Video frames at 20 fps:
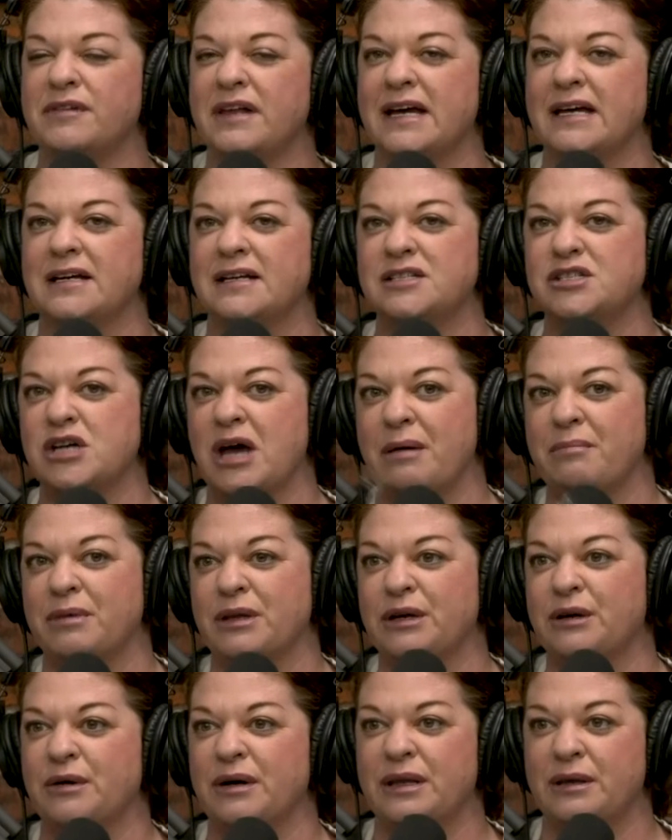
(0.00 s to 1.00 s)
flying
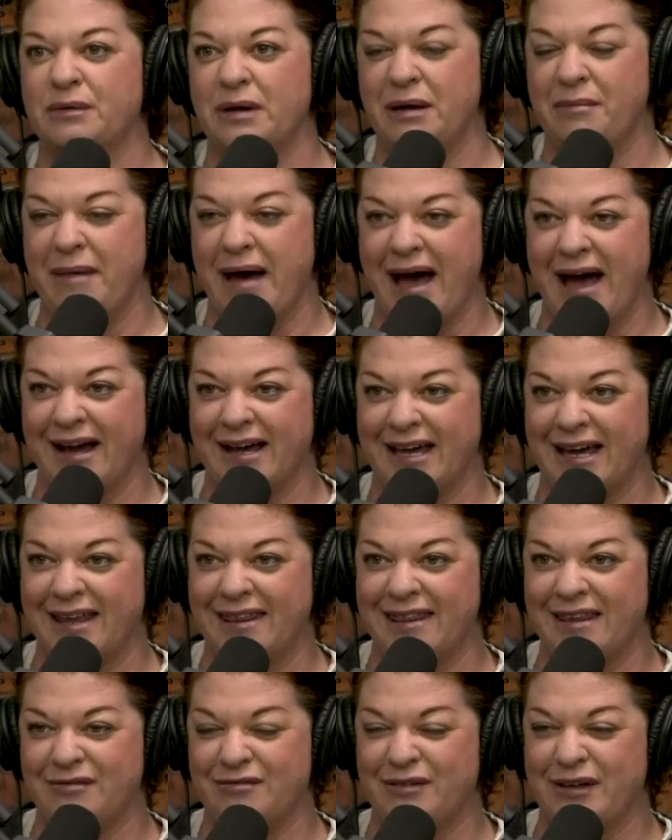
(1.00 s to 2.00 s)
JetBlue on the way back,
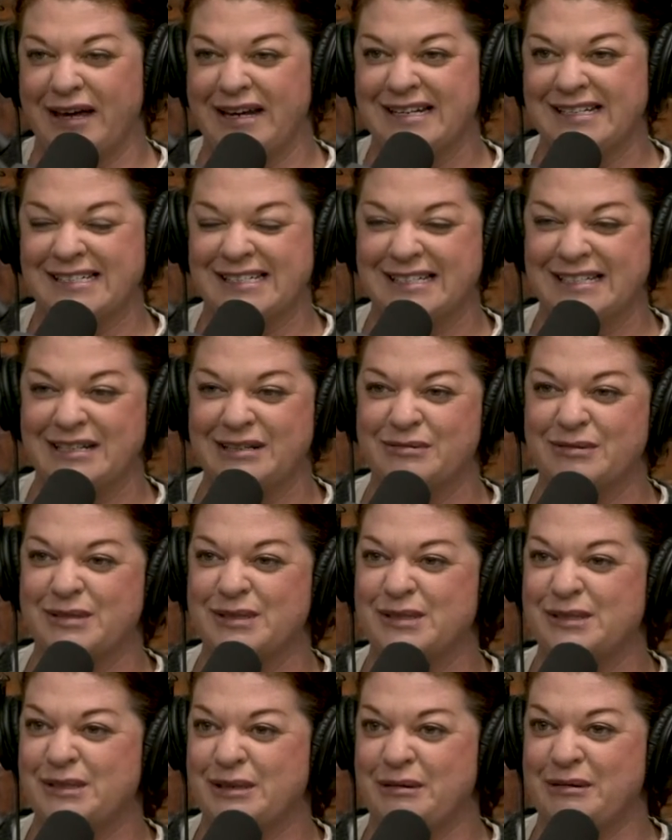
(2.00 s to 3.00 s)
and the flight attendant
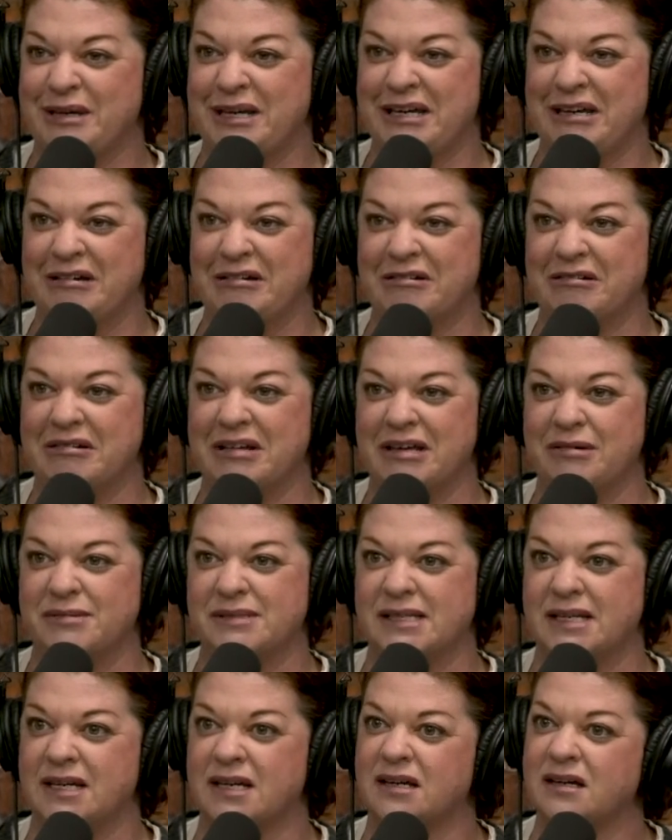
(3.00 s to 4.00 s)
was so cute. He
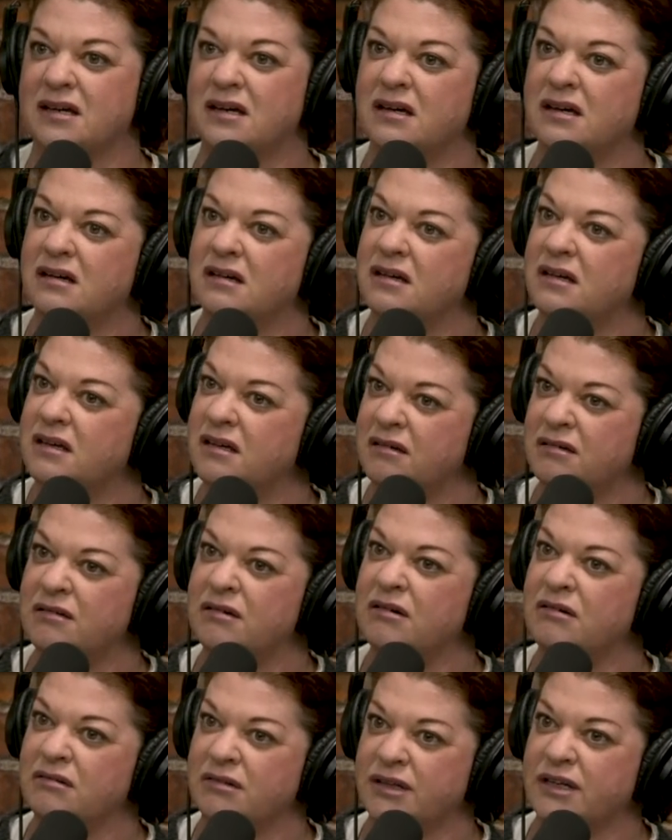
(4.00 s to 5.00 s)
was like, "You
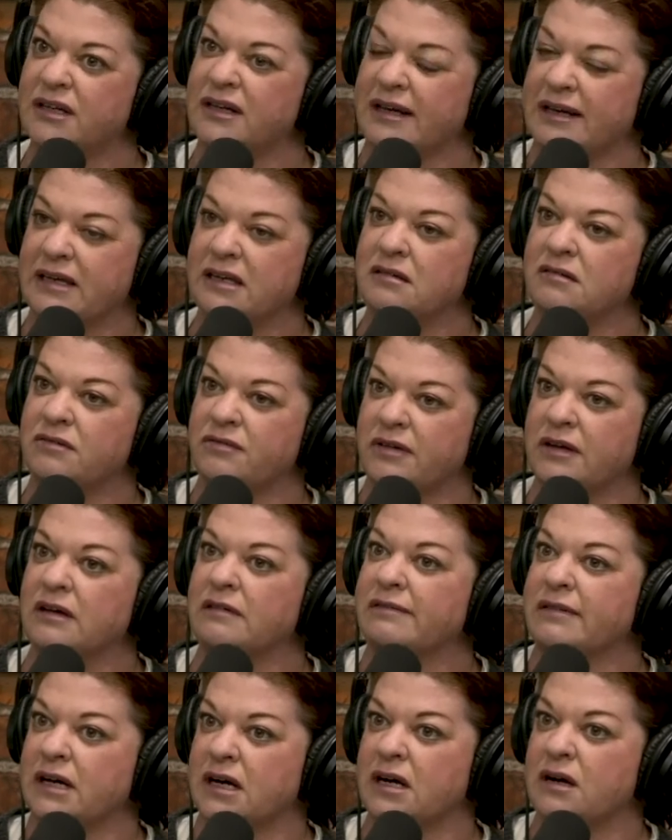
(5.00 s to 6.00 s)
don't look like you
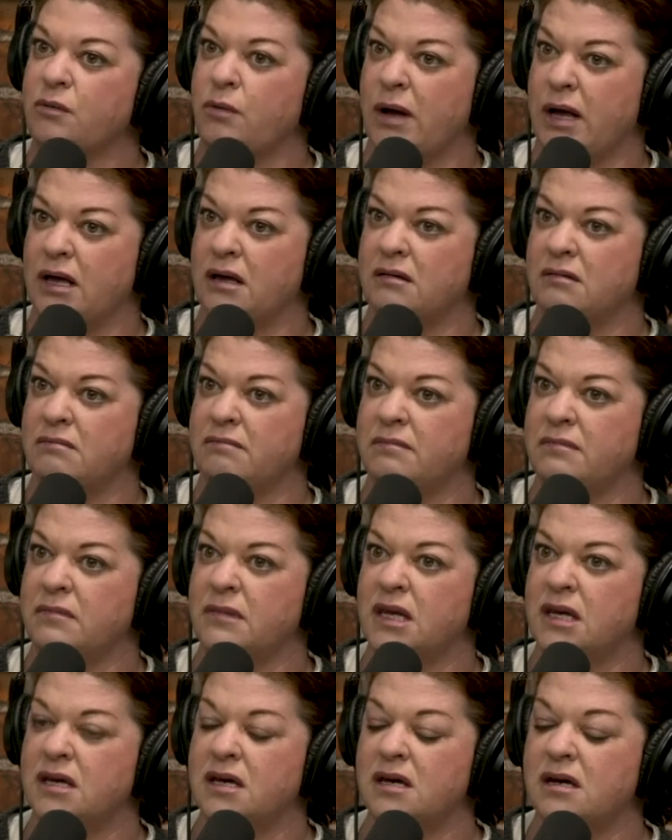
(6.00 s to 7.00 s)
feel very well.
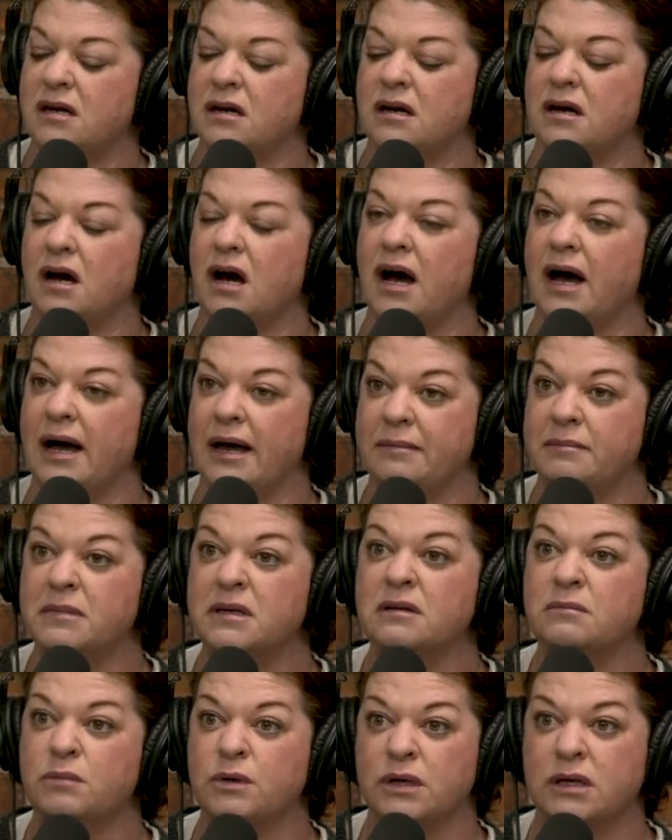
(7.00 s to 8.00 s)
I'm
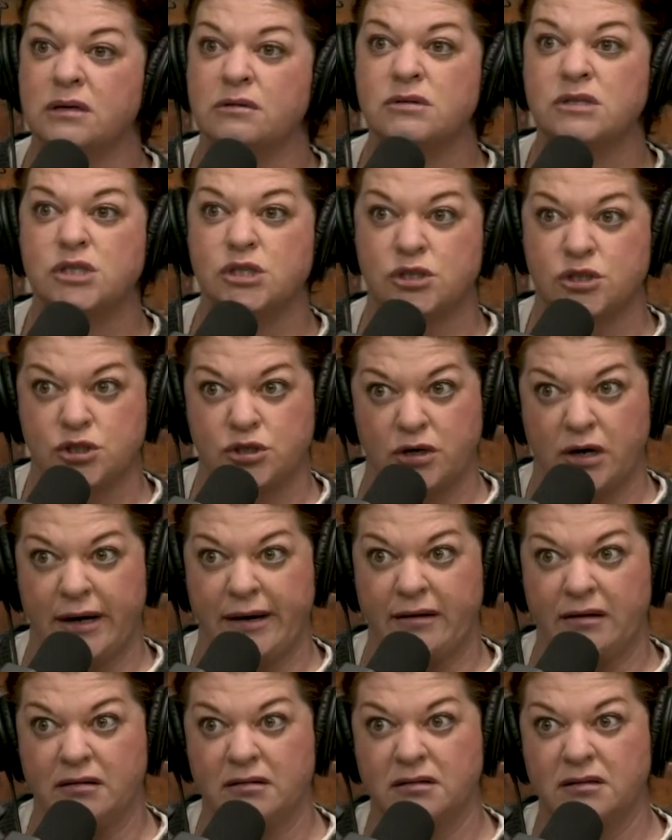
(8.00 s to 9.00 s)
going to bring you a ginger
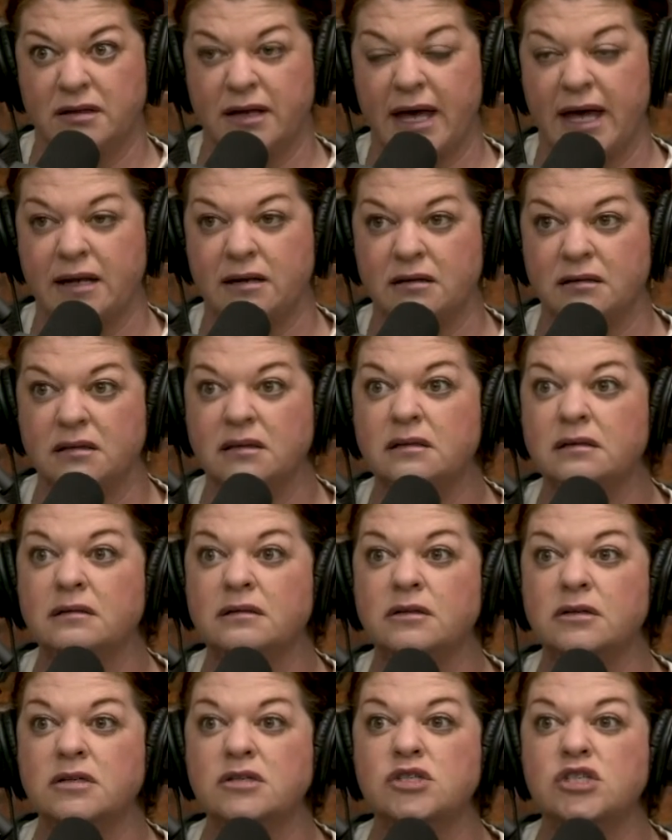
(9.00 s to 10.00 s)
ale and a
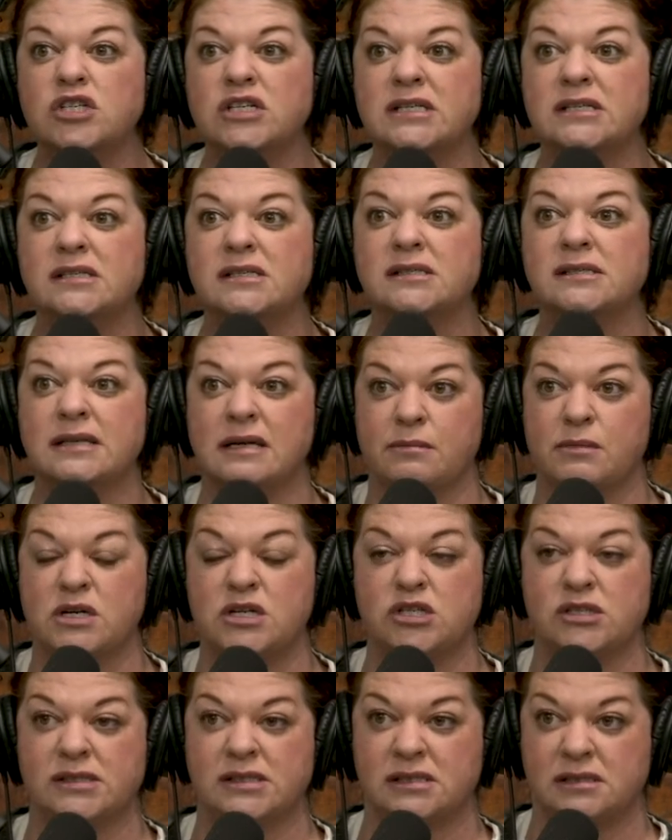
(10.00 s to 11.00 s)
little grilled cheese
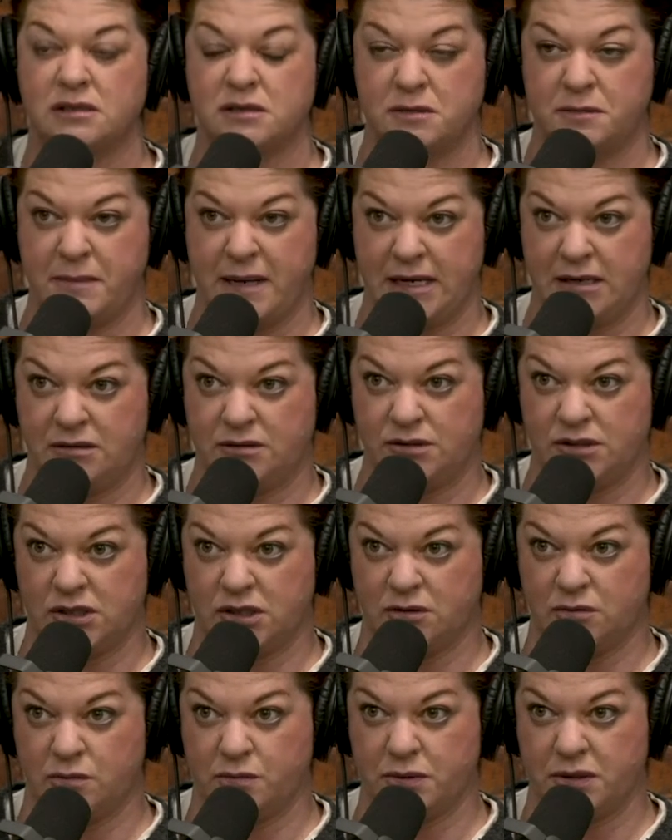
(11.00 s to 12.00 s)
sandwich and some tomato
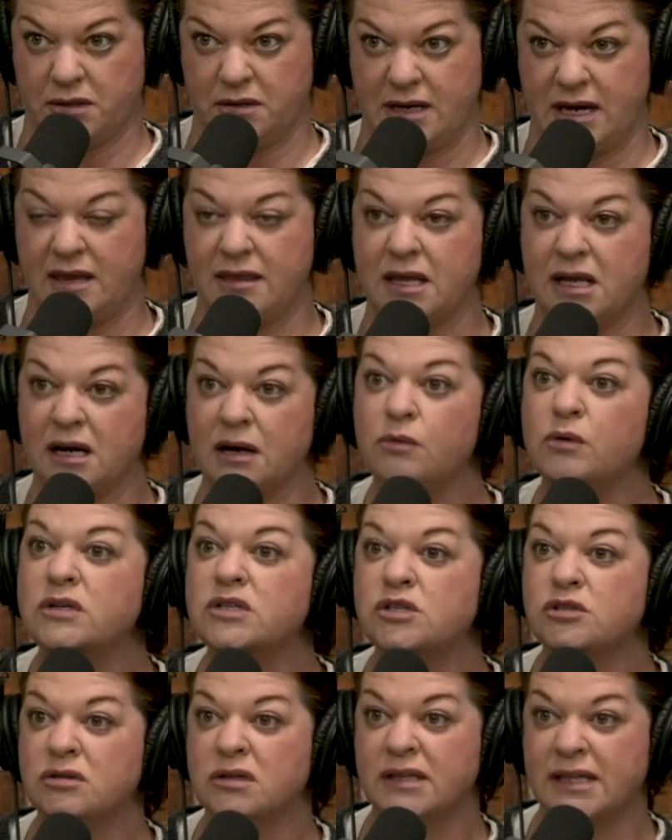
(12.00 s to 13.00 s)
soup. And then I
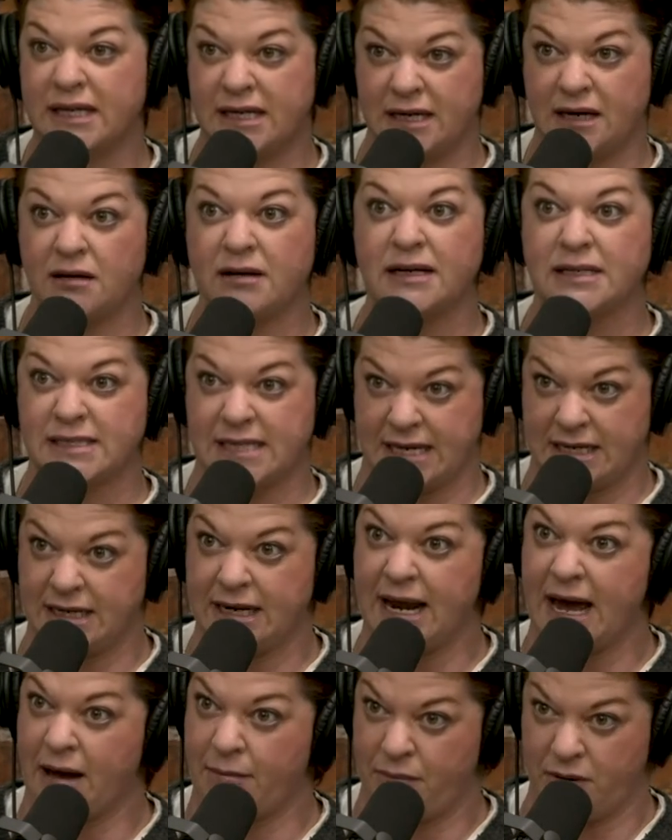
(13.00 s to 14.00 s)
want you to lay down and take
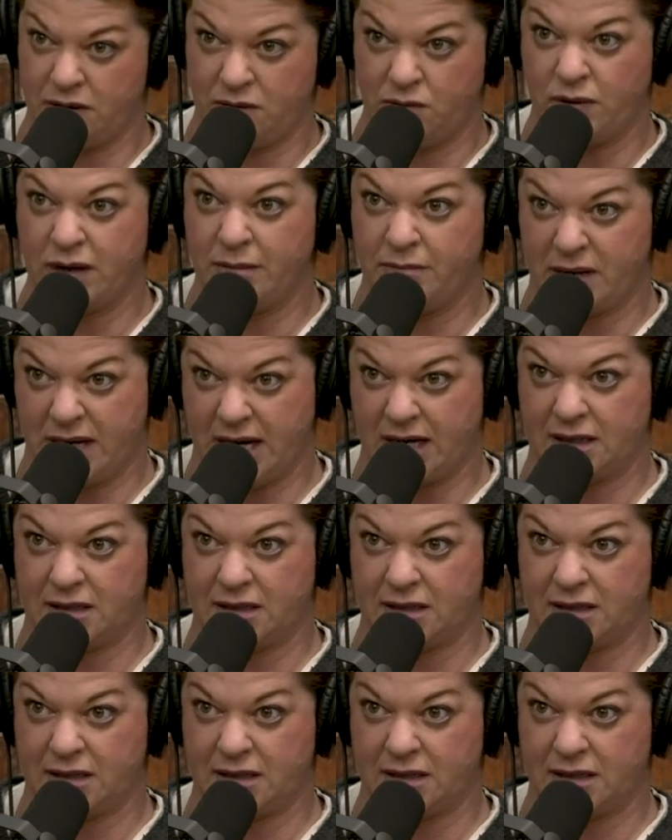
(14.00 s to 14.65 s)
a nap on the way back."